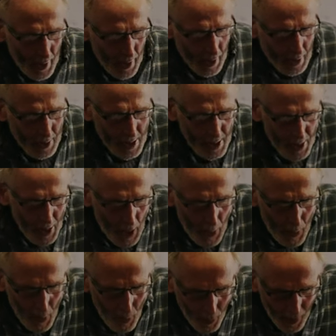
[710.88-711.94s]
a
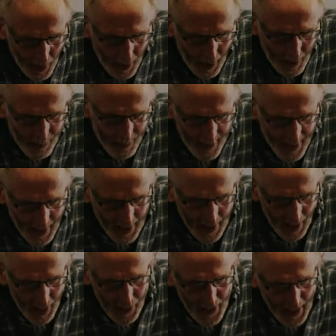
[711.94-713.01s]
disturbing one,
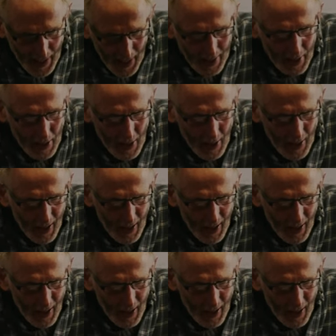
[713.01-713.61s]
I think,